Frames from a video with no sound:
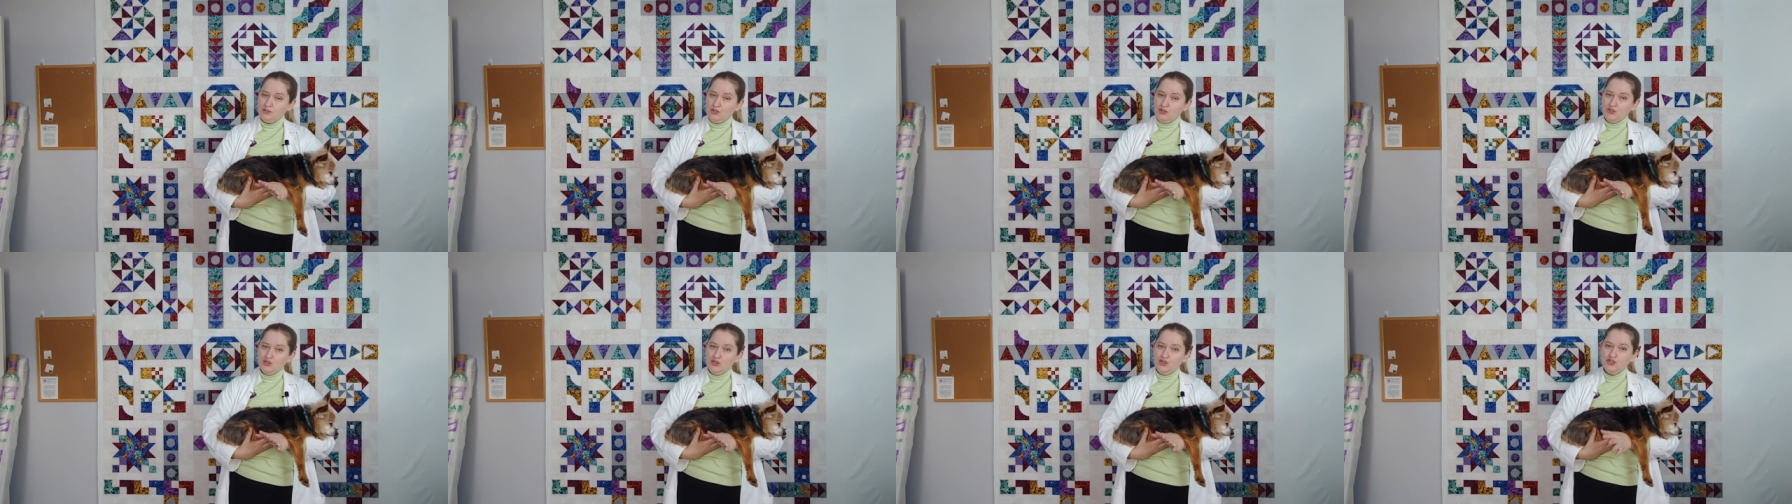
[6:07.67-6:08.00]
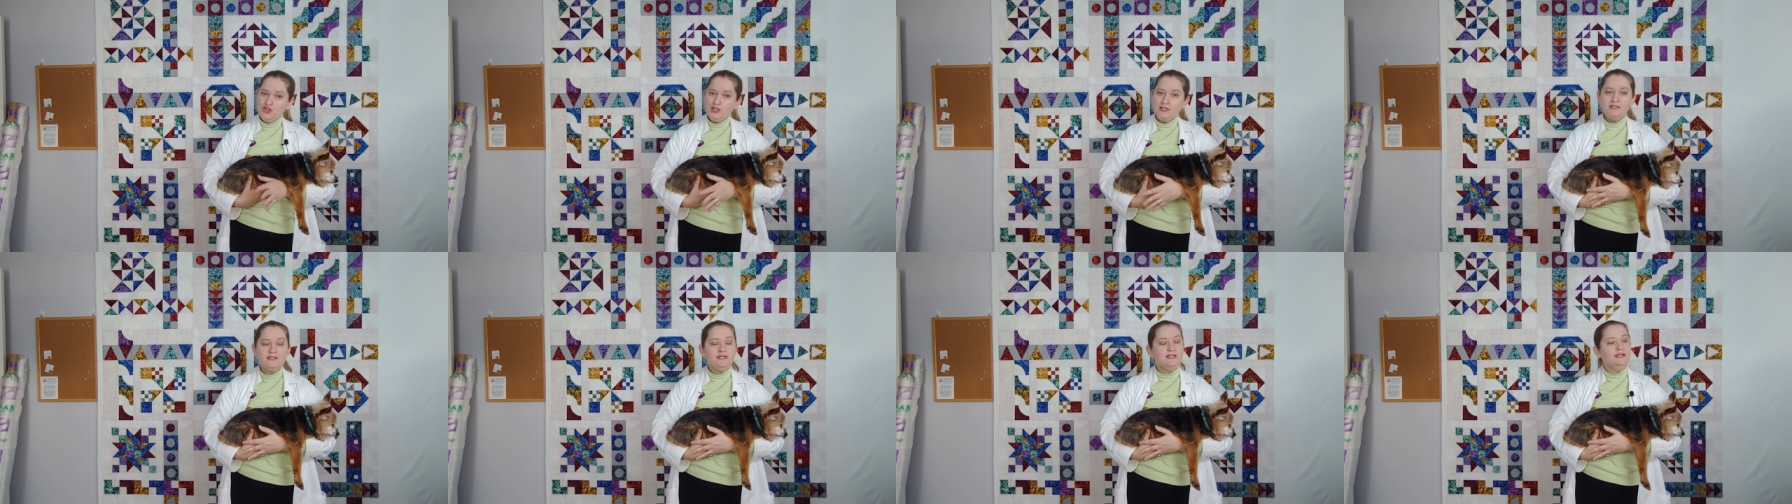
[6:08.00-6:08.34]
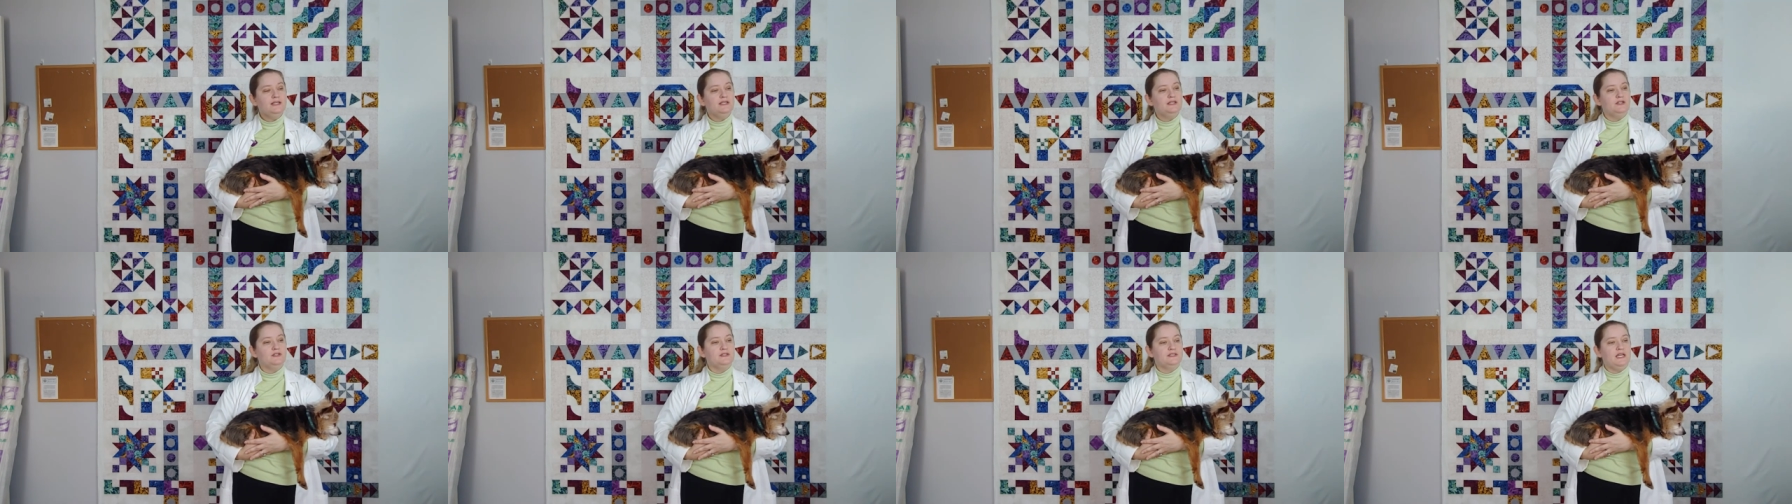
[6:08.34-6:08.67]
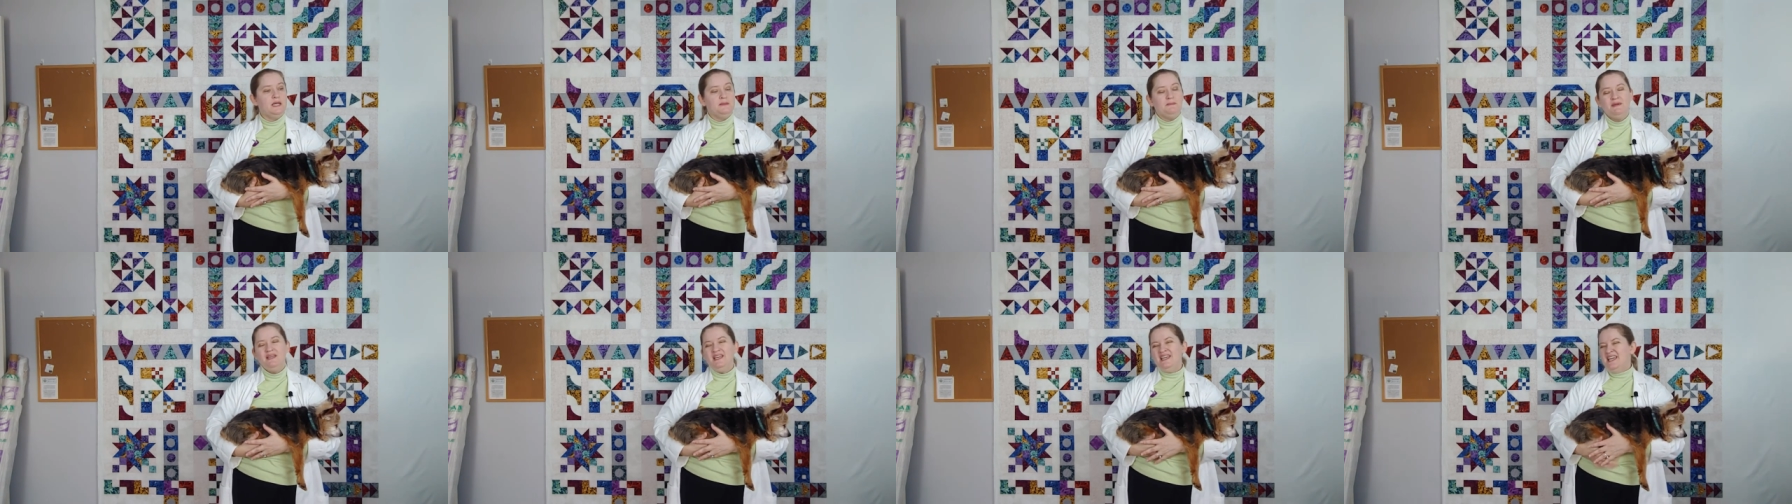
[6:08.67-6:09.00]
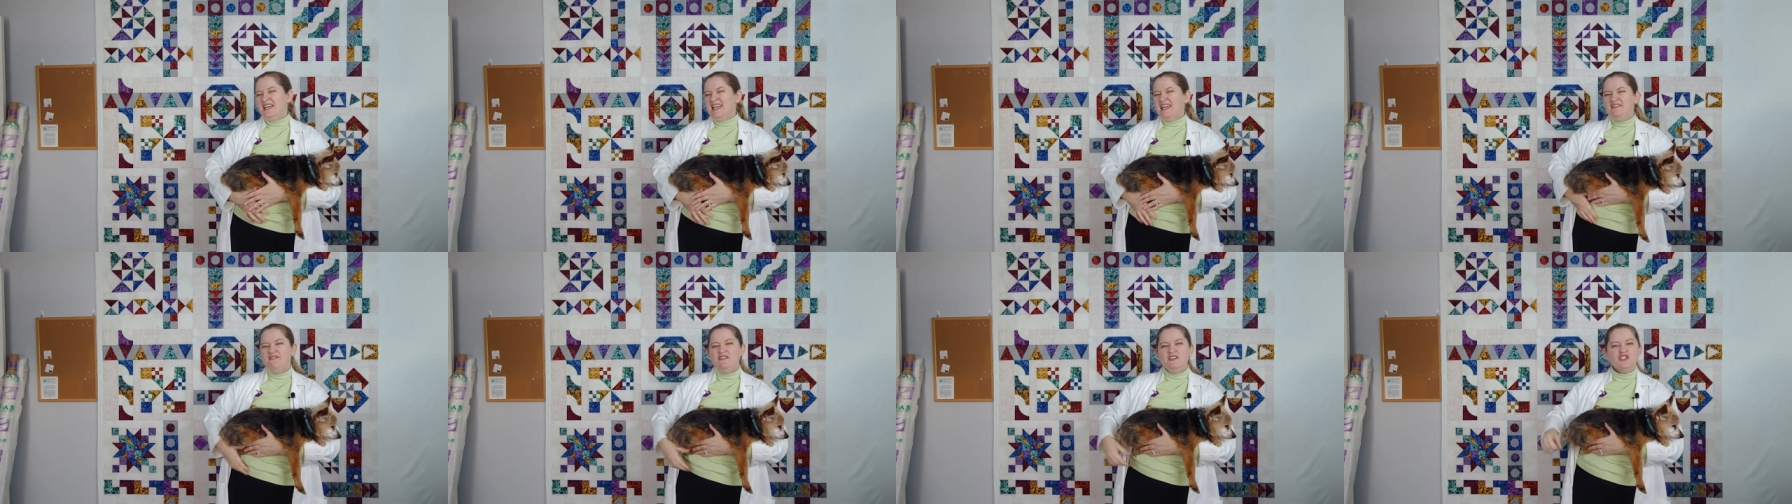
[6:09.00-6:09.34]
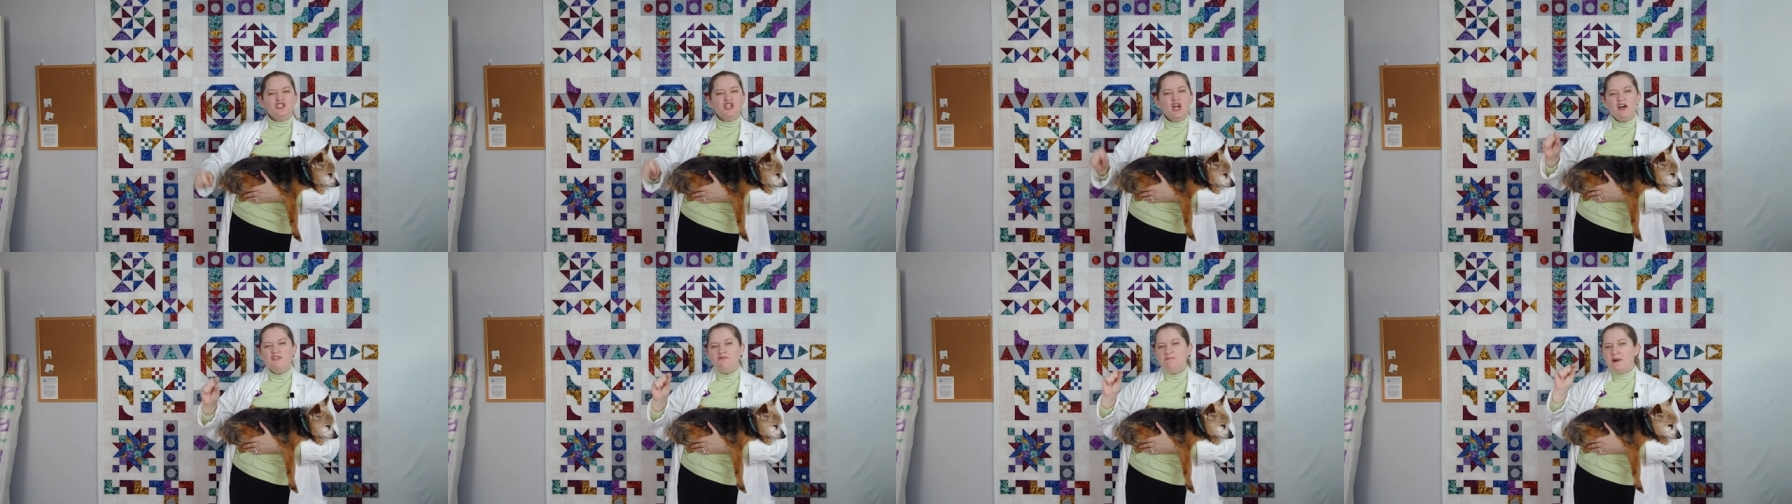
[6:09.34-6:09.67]
So just a little tip. If
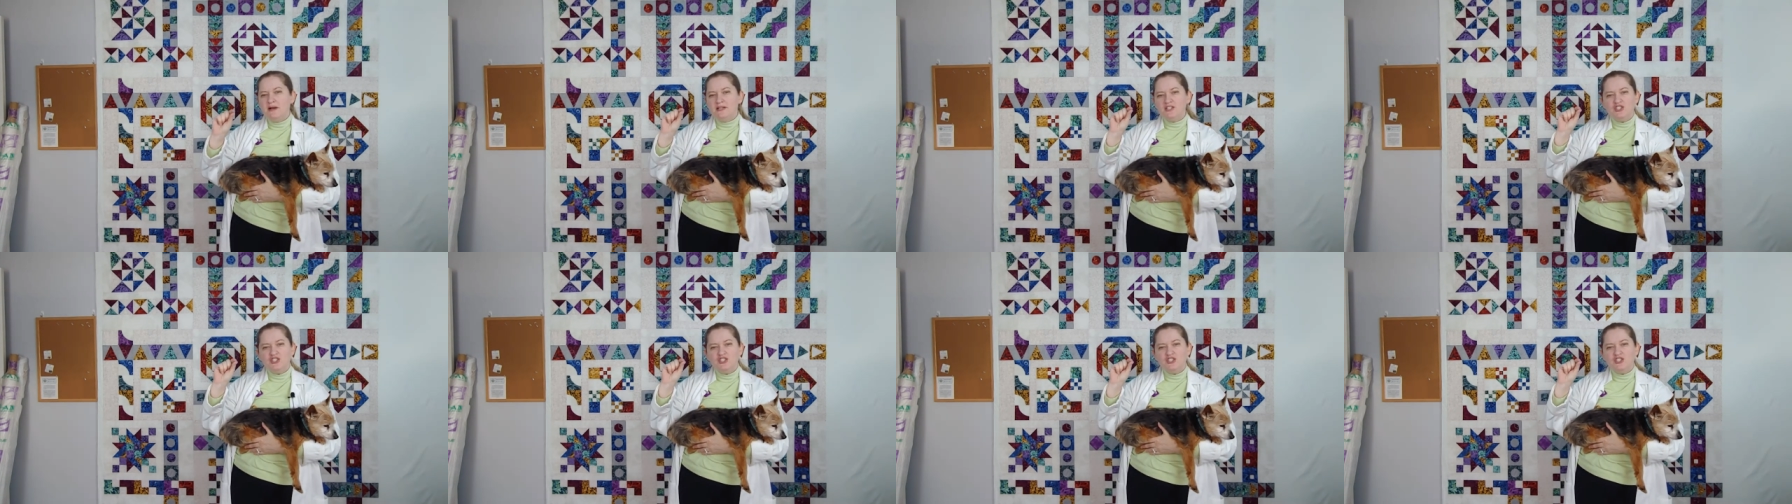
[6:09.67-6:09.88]
it's off by